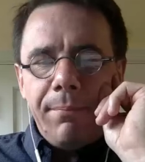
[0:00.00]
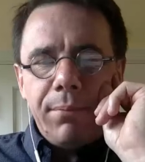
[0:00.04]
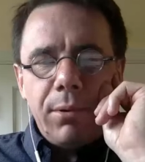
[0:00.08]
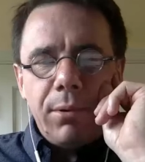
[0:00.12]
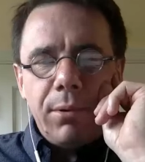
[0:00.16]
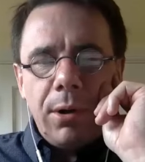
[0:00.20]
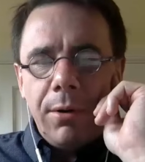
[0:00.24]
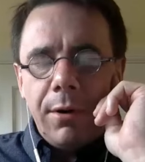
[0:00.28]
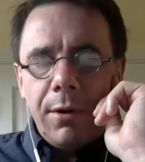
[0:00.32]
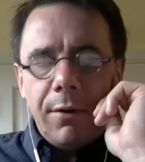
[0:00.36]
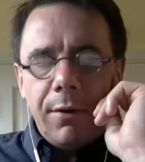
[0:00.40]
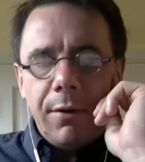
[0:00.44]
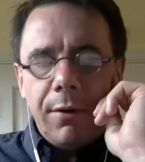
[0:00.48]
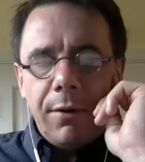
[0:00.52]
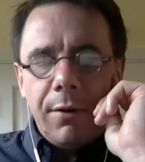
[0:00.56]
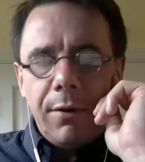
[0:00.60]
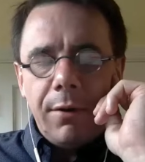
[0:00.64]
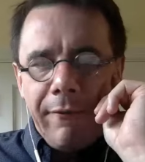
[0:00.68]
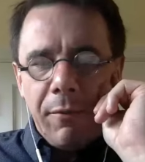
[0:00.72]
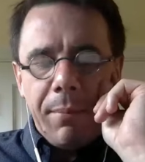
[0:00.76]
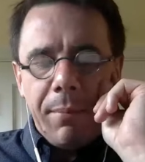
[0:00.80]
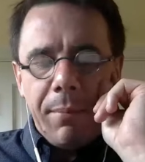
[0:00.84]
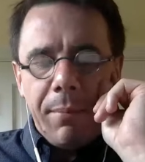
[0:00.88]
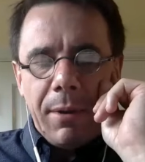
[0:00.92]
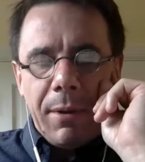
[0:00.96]
Pro doesn't have
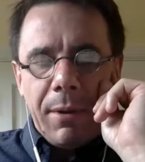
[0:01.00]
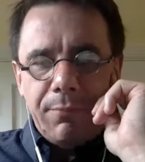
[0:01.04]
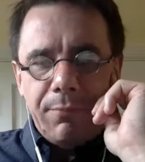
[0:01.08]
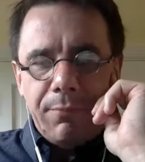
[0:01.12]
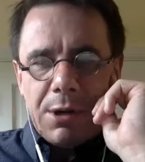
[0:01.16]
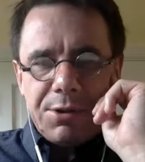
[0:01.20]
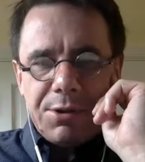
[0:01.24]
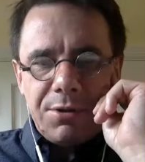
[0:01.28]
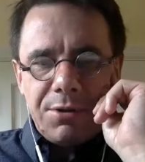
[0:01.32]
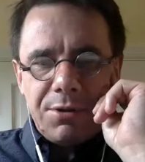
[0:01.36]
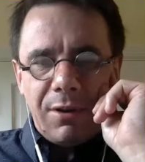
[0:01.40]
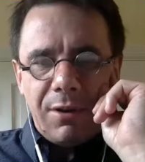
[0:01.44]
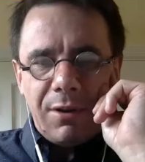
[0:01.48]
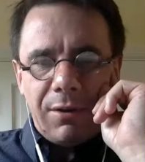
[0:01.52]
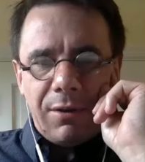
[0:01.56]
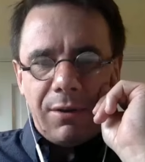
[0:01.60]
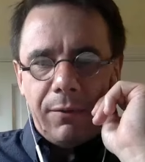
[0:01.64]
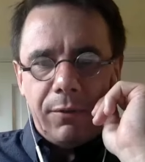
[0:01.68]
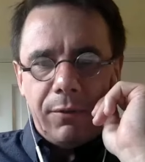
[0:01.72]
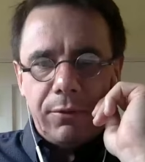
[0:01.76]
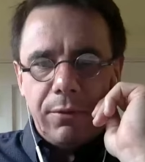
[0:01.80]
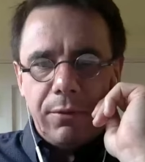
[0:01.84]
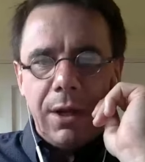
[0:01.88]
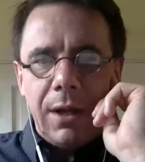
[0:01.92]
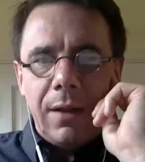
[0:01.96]
a pressure-sensitive
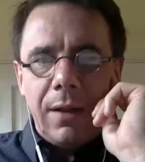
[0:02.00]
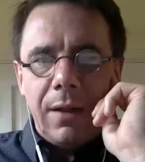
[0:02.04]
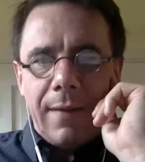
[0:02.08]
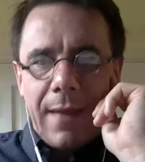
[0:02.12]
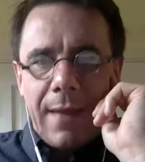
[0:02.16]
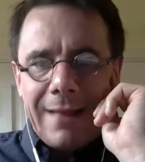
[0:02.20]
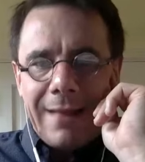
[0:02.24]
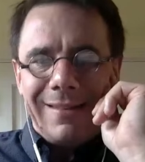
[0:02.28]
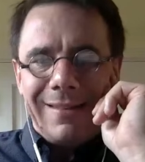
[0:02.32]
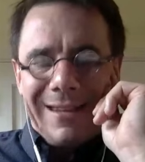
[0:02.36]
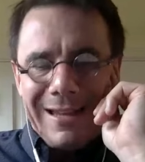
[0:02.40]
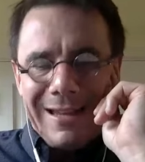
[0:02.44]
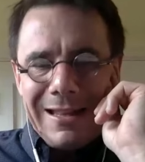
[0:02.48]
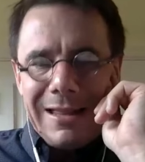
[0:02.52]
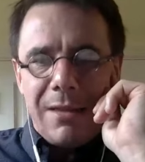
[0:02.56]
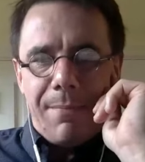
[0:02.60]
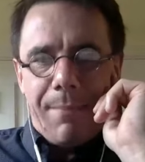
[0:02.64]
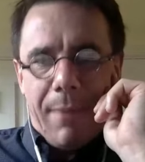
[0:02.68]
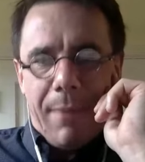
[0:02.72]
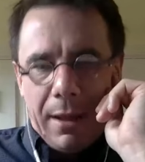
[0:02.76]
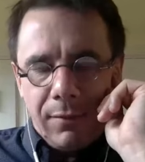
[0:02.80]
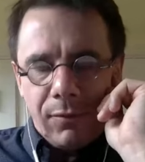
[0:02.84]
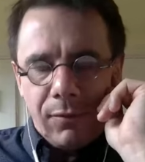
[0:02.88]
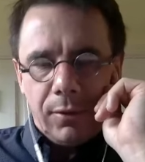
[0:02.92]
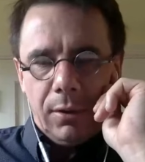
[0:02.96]
screen. That's in the
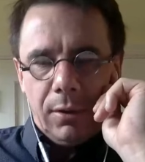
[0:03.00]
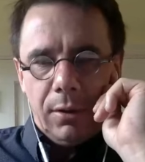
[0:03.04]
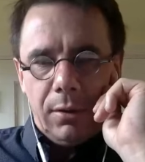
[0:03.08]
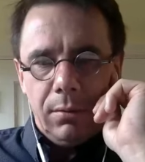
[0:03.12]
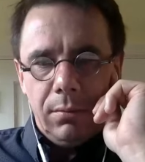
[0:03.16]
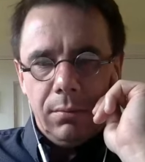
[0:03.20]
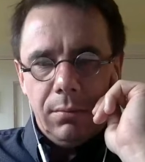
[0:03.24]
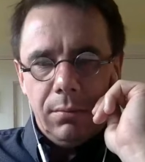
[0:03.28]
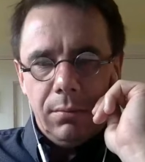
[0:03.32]
pencil.